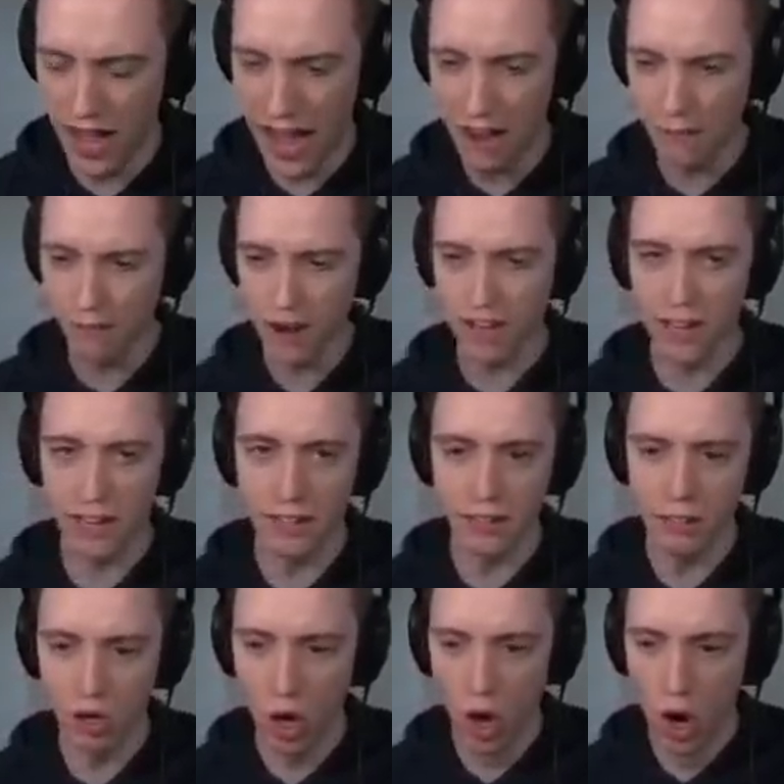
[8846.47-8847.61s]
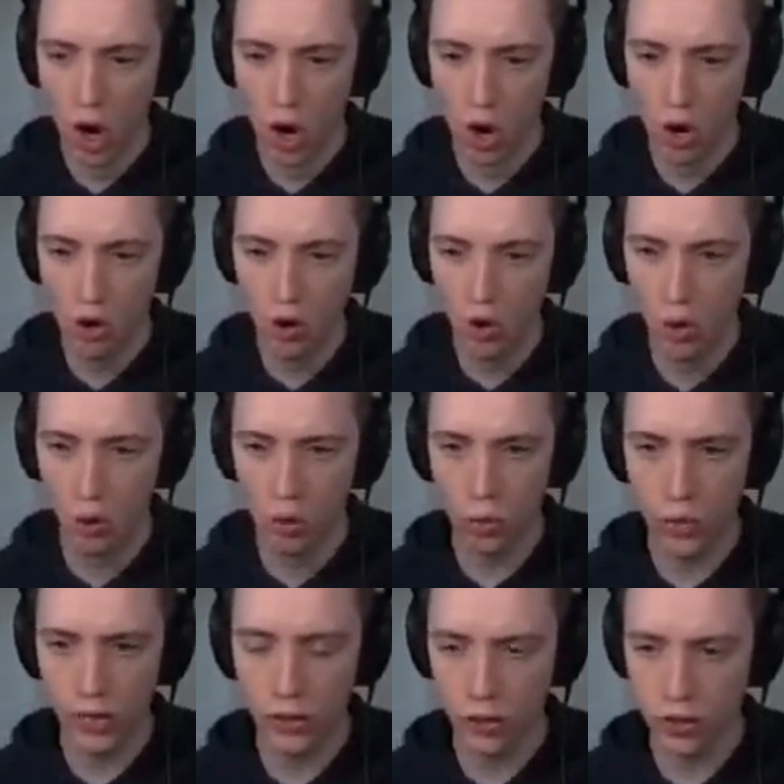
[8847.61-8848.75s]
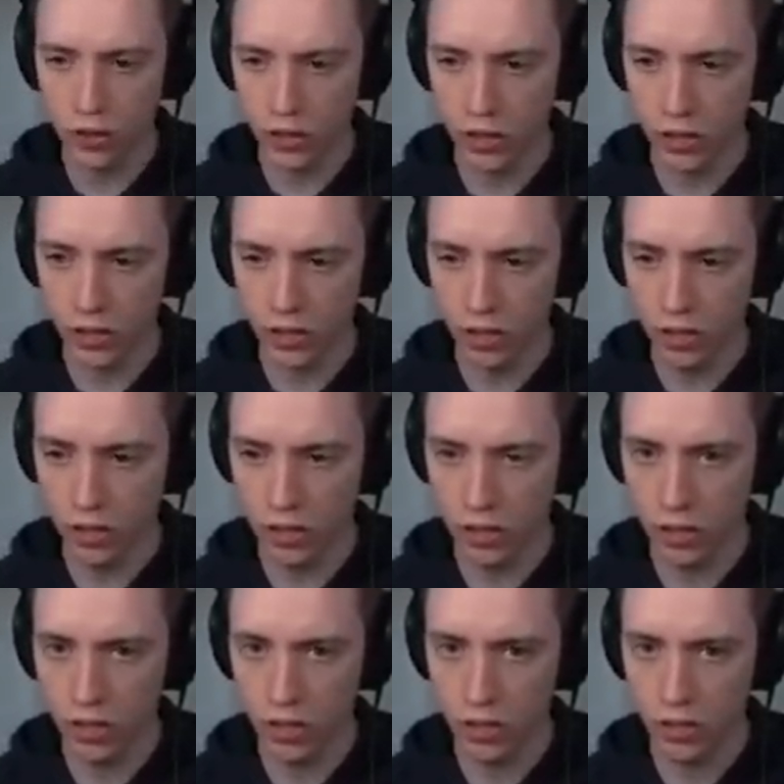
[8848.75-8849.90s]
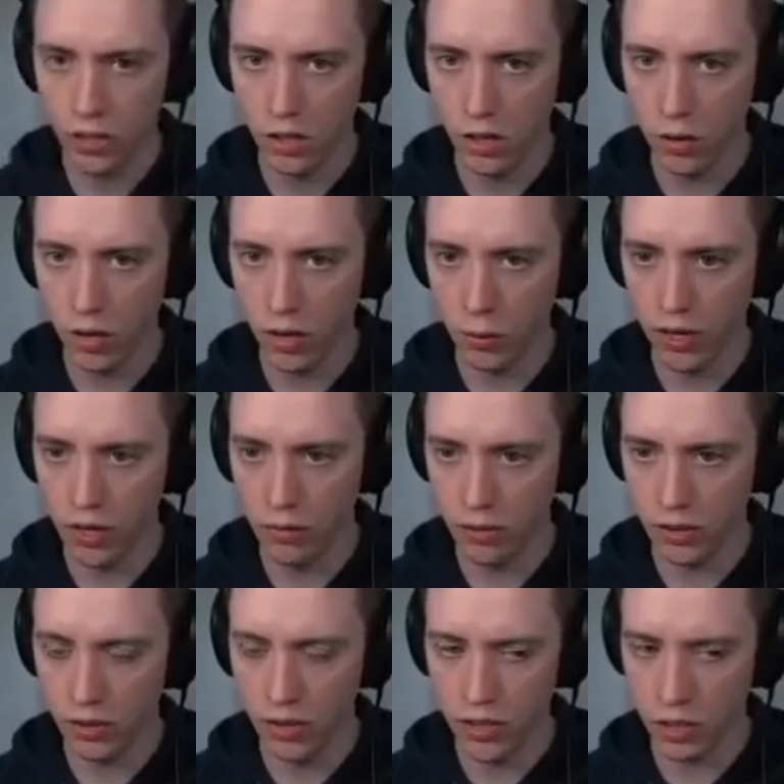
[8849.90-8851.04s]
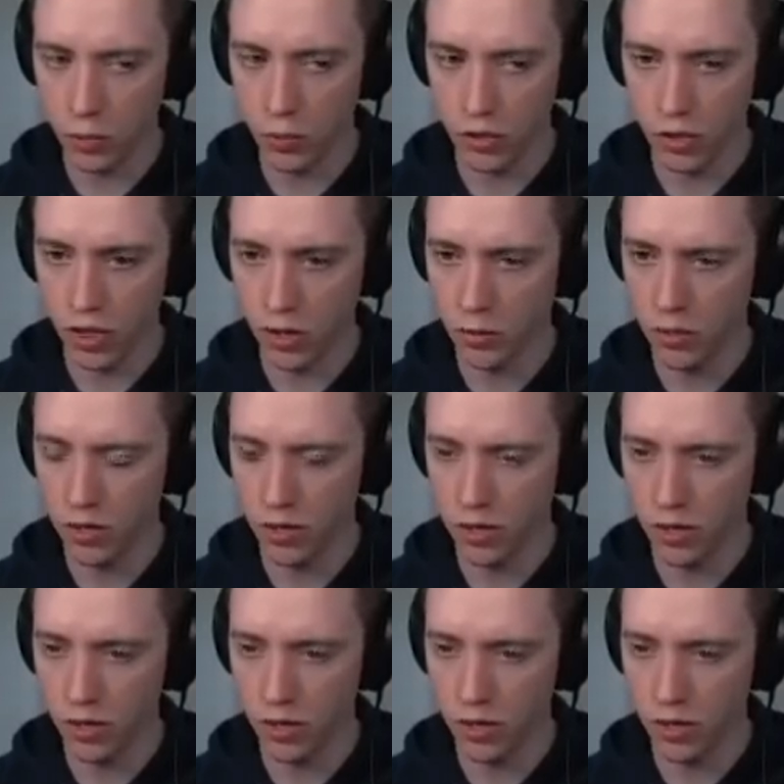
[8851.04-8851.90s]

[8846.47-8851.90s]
I find that ooh, ooh, quite toxic. Okay, well that was not supposed to happen.